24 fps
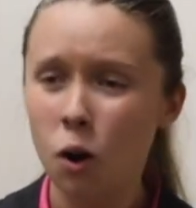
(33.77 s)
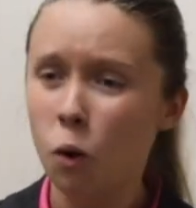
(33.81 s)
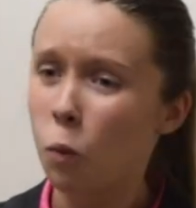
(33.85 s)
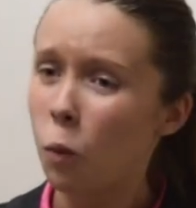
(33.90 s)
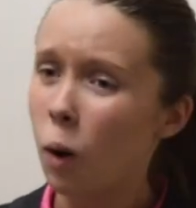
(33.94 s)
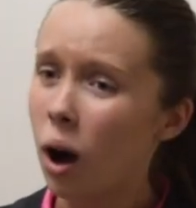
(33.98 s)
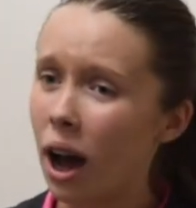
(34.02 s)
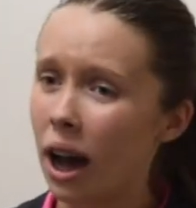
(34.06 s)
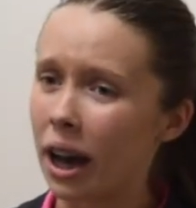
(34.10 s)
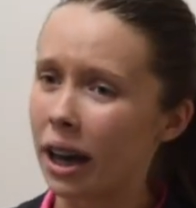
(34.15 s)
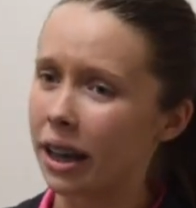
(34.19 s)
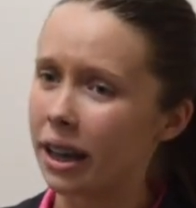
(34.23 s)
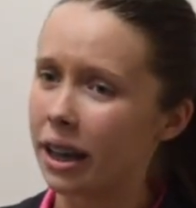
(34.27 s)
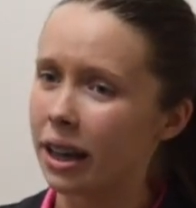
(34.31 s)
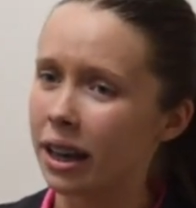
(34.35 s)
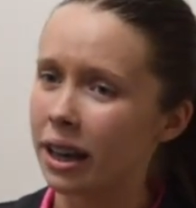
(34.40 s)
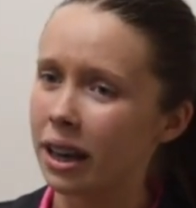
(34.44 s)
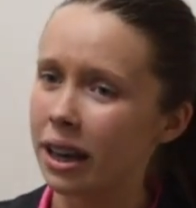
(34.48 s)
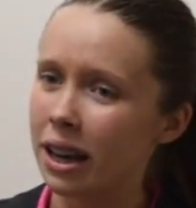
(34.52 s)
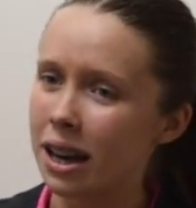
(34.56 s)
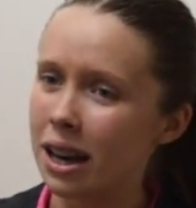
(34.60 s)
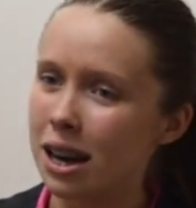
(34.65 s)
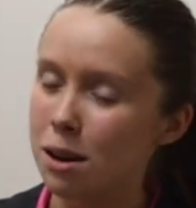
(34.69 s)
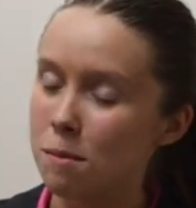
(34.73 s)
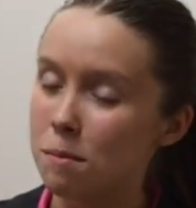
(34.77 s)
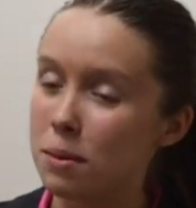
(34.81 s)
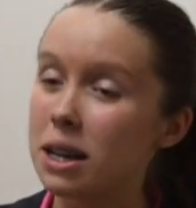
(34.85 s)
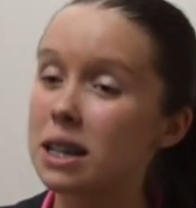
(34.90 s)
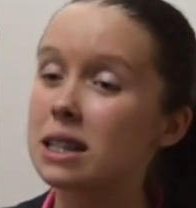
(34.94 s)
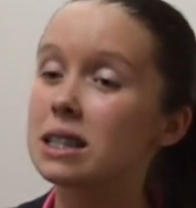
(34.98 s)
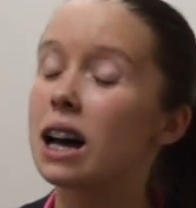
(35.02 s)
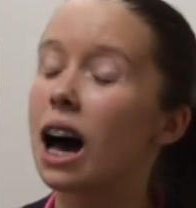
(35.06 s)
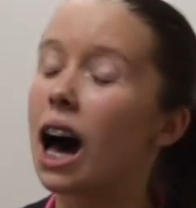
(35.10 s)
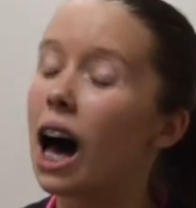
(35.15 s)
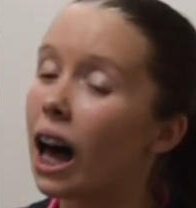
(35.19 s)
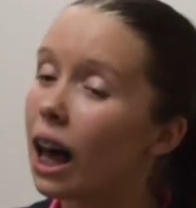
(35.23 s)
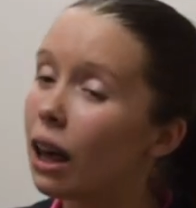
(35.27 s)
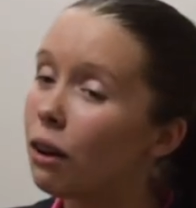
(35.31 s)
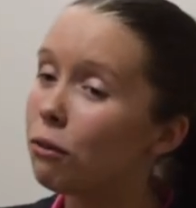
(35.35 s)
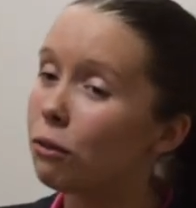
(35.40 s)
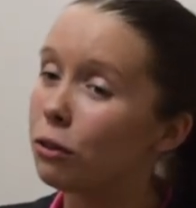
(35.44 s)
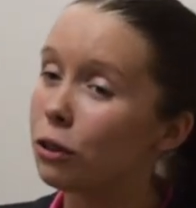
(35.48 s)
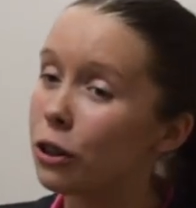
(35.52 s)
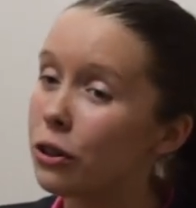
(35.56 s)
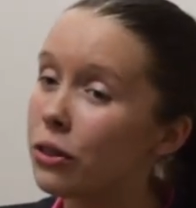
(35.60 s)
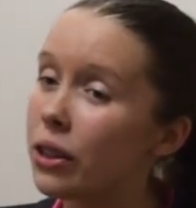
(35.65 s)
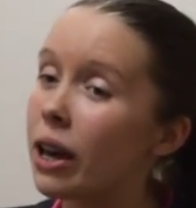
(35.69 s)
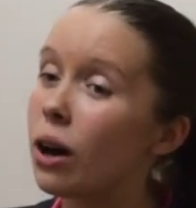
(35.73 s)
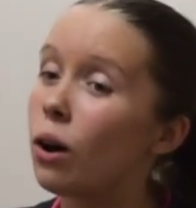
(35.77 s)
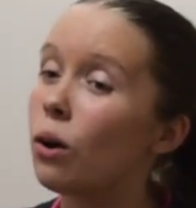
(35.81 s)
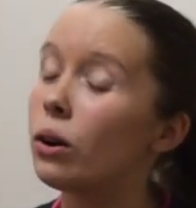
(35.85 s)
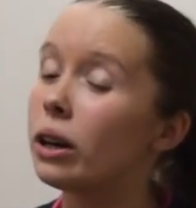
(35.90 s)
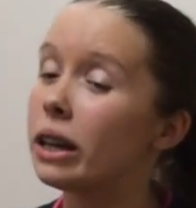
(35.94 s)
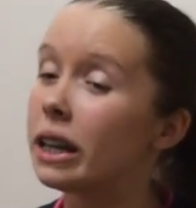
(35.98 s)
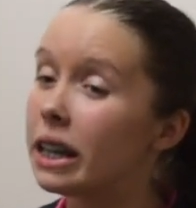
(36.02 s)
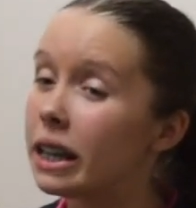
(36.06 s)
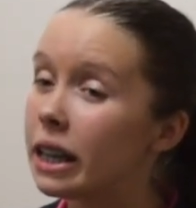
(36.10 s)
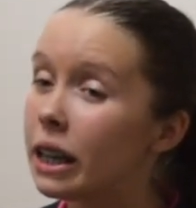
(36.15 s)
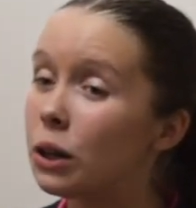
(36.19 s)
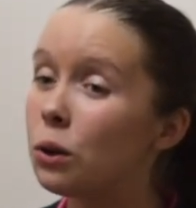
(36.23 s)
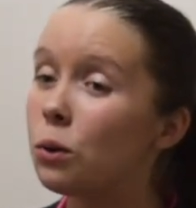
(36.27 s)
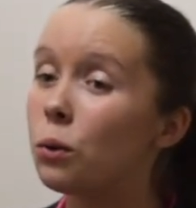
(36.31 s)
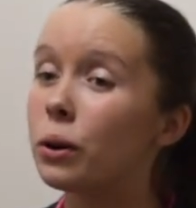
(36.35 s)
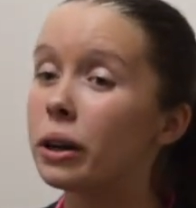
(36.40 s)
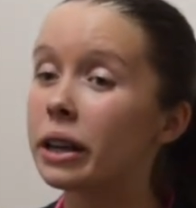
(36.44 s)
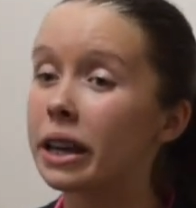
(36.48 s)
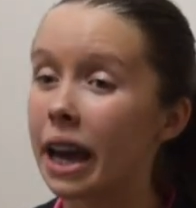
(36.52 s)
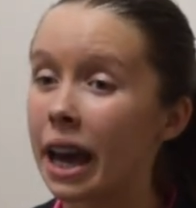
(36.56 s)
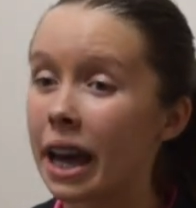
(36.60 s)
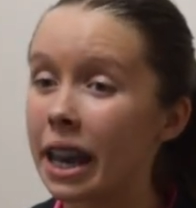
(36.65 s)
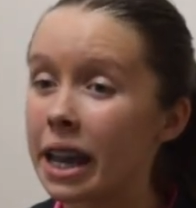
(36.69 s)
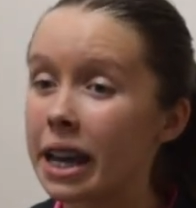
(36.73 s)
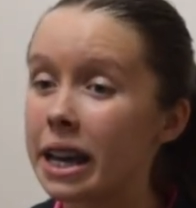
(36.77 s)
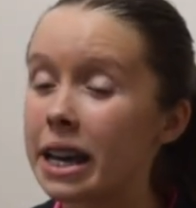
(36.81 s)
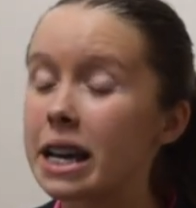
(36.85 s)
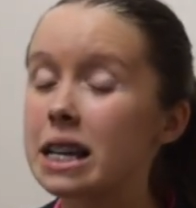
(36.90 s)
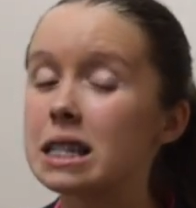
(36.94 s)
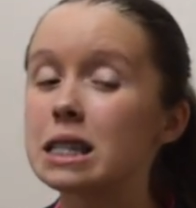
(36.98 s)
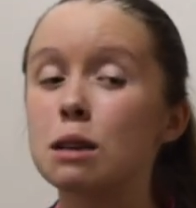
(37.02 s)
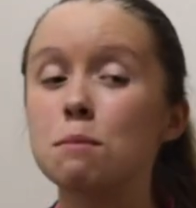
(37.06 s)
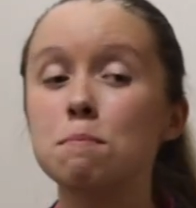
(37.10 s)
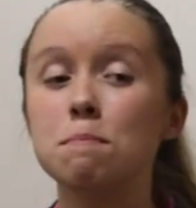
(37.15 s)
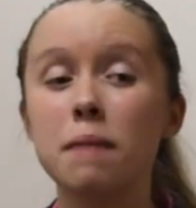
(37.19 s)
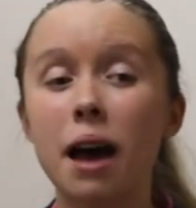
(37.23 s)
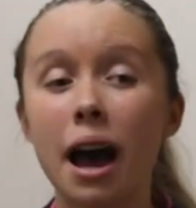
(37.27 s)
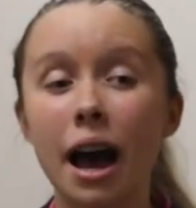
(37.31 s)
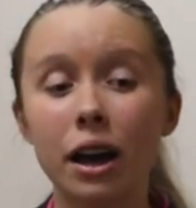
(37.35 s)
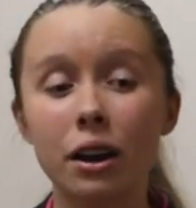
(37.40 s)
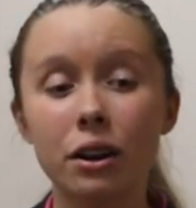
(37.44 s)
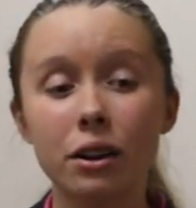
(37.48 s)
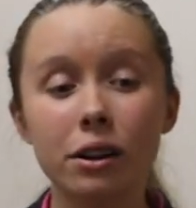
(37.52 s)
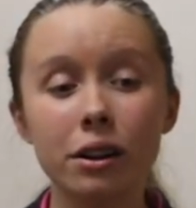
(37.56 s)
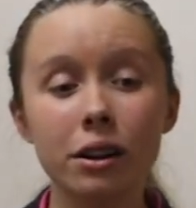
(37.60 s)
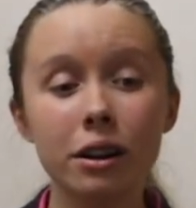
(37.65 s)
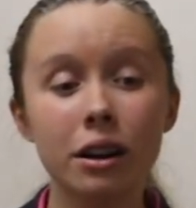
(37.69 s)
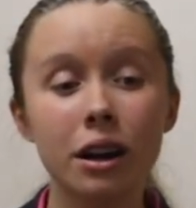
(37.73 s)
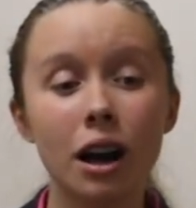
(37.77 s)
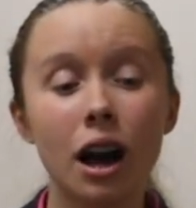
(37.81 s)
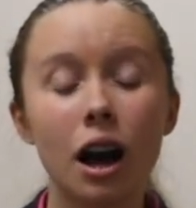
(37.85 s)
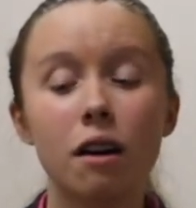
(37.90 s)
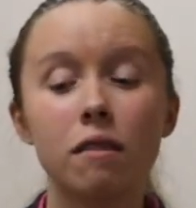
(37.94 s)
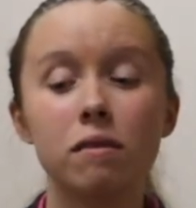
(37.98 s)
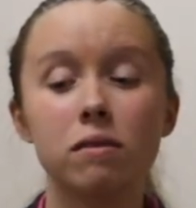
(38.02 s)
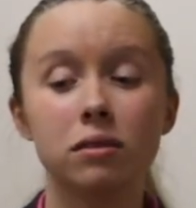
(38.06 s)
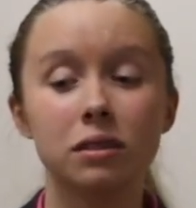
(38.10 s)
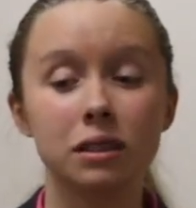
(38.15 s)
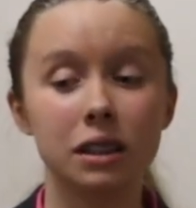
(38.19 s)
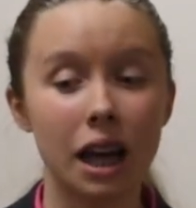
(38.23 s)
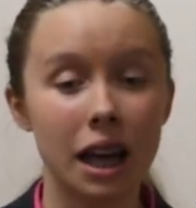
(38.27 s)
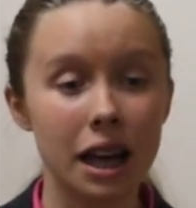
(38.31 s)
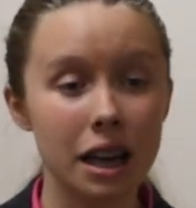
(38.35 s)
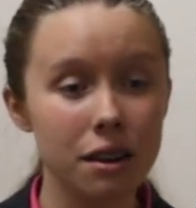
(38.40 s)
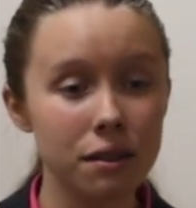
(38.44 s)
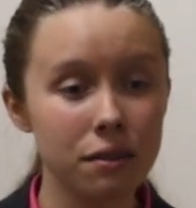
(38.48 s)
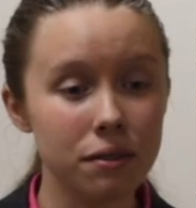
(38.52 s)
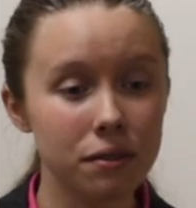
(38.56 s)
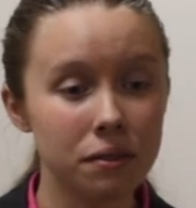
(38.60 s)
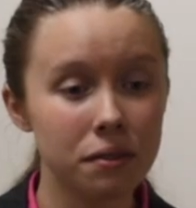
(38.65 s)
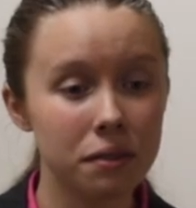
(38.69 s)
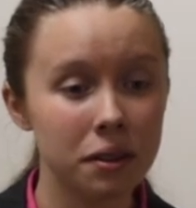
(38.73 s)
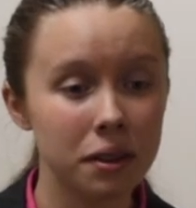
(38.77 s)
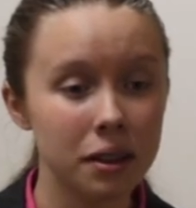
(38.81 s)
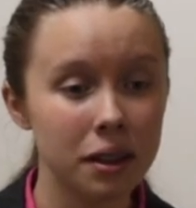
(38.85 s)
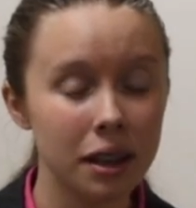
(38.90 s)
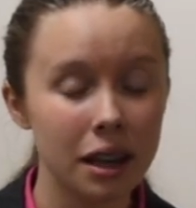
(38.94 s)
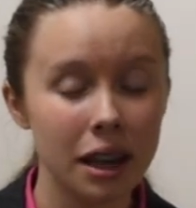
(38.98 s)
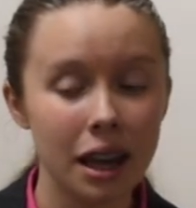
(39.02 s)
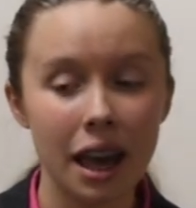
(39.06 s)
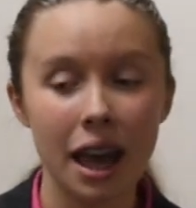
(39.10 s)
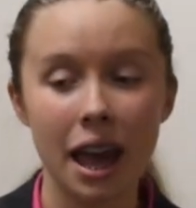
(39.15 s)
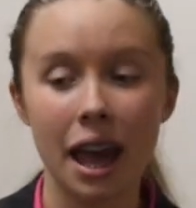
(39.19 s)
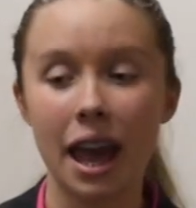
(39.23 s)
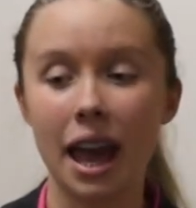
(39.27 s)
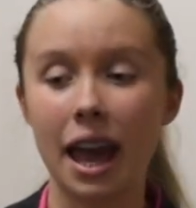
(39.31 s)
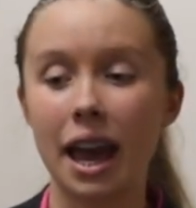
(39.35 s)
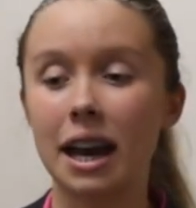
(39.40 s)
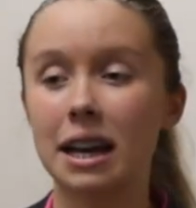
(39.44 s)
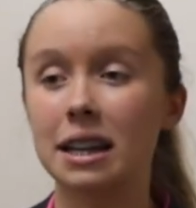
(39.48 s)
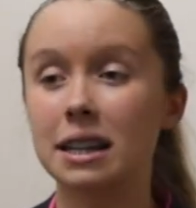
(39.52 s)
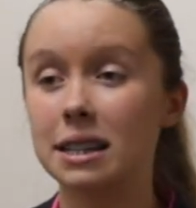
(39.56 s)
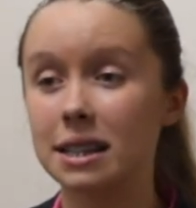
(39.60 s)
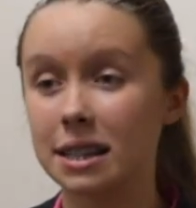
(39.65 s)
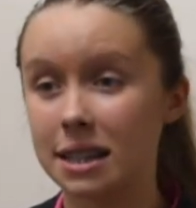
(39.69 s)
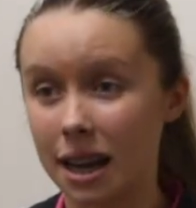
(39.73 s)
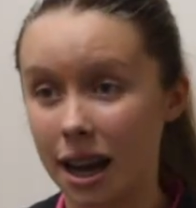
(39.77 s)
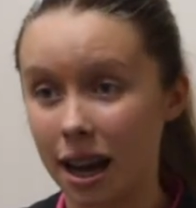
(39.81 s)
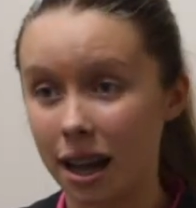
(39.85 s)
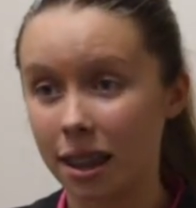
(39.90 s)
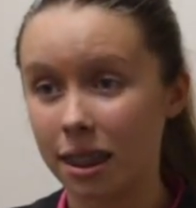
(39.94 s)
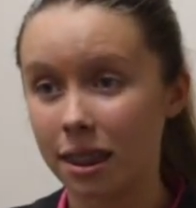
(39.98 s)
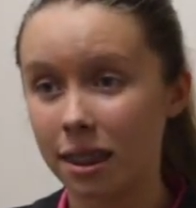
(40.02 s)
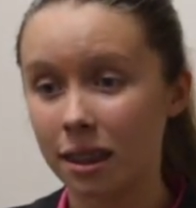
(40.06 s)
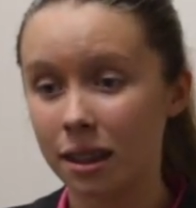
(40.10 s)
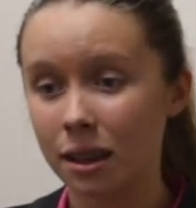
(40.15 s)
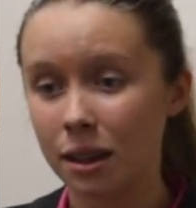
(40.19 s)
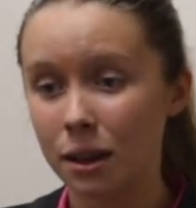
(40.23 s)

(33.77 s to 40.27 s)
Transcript: Why? Because I've learned that eating organic is a matter of life and death.